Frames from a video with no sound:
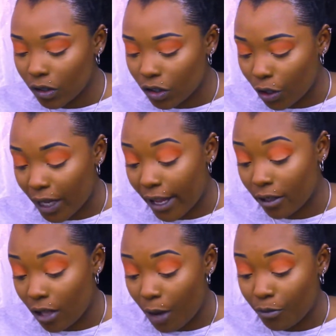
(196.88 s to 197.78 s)
So yeah,
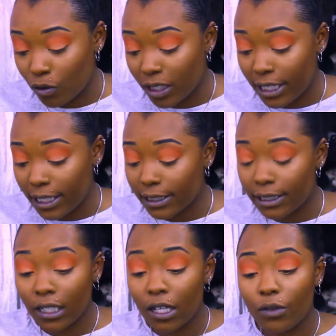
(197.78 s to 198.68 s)
I bought the
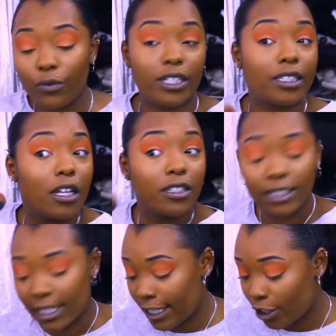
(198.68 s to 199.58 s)
list, we
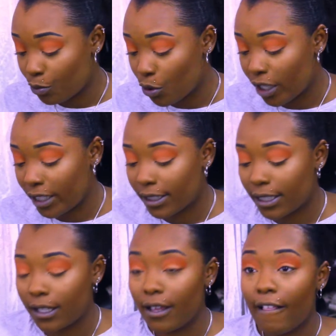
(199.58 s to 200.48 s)
discussed each point,
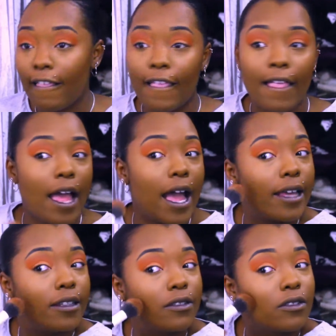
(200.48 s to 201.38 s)

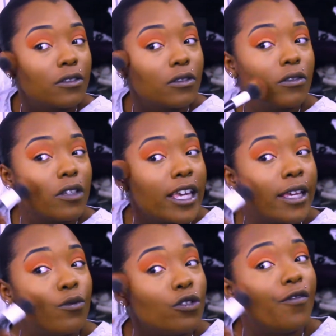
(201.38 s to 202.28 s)
and
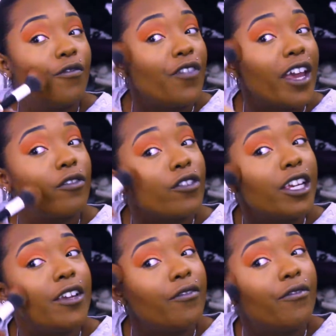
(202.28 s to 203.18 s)
it was
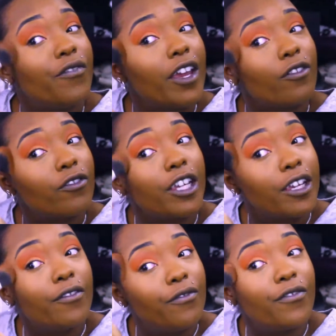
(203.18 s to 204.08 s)
very,
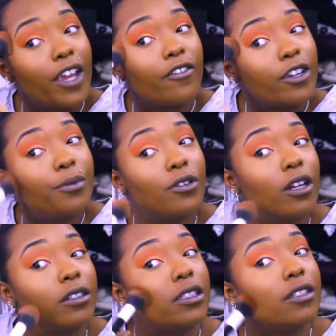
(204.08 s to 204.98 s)
very, very
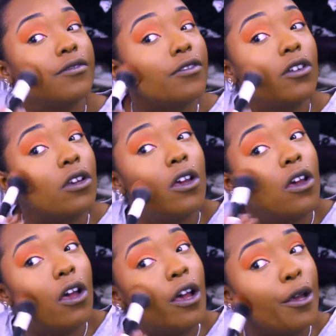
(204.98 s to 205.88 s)
productive.
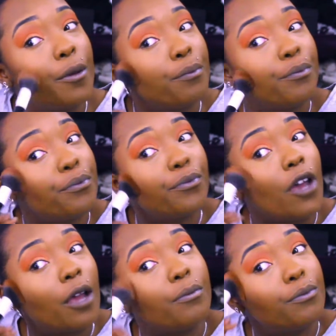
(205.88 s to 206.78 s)

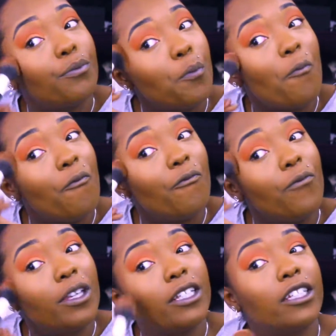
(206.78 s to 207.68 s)
I'm
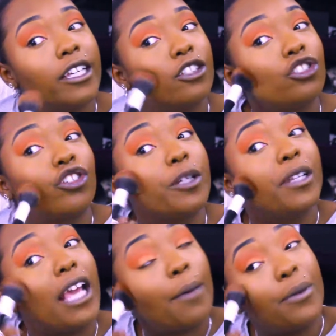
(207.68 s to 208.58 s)
extremely
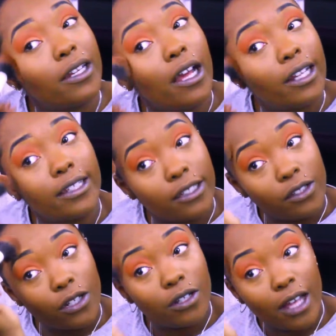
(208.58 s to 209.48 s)
happy that I did
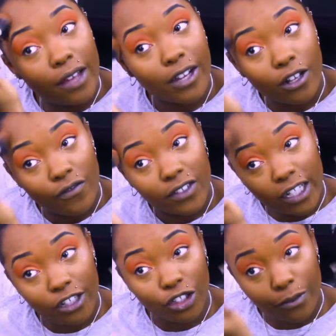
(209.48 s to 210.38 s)
have that
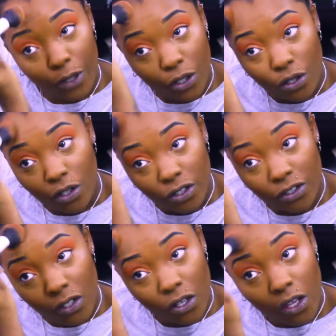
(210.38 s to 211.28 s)
conversation, because